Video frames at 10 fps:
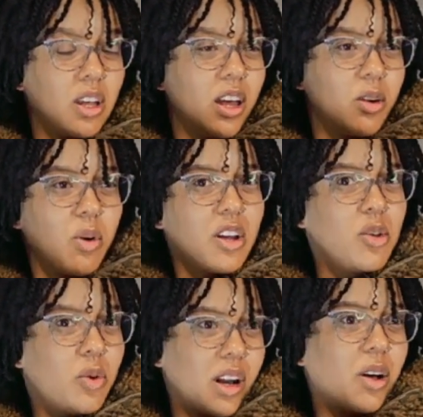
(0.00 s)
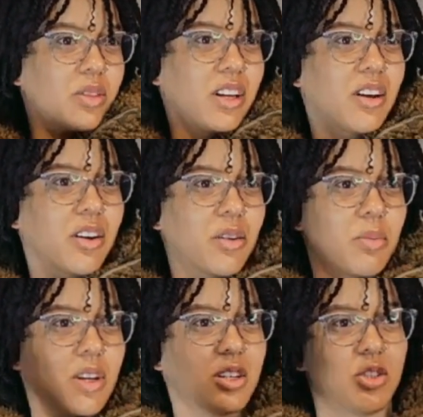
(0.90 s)
went out
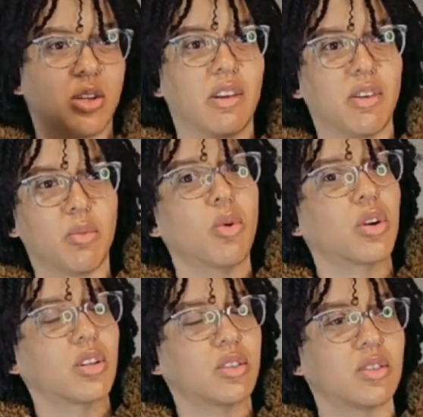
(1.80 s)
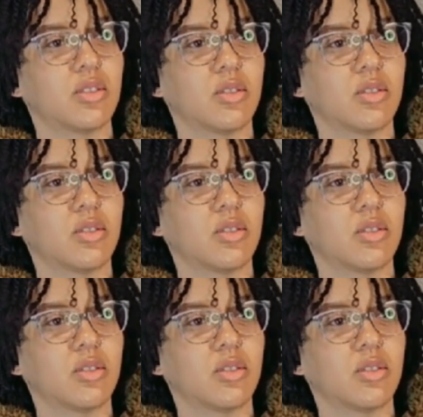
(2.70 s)
there, because you're giving more